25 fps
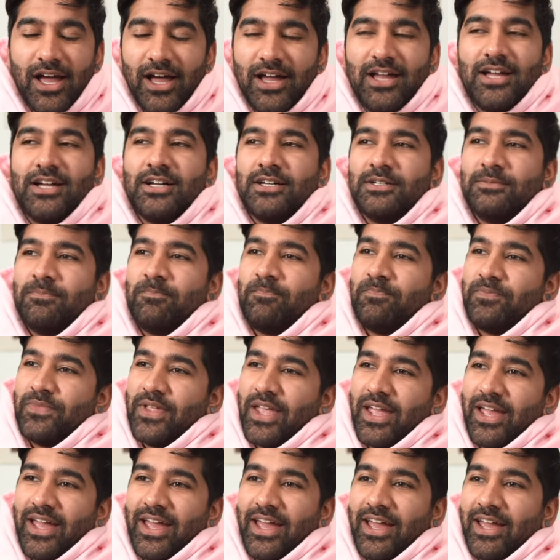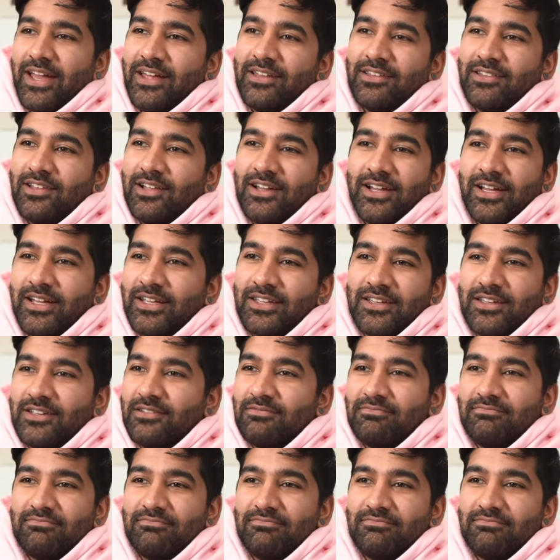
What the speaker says: and like,